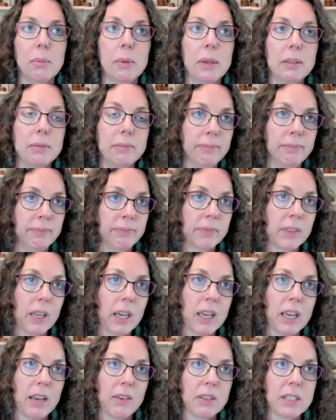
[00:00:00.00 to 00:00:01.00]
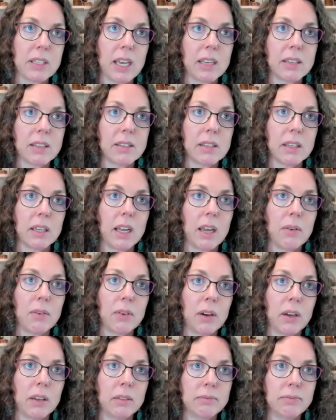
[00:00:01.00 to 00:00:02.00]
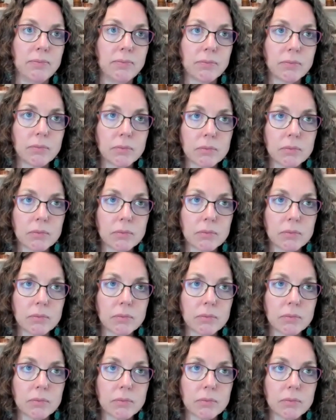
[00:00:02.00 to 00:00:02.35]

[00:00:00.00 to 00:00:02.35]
But I have a test that I run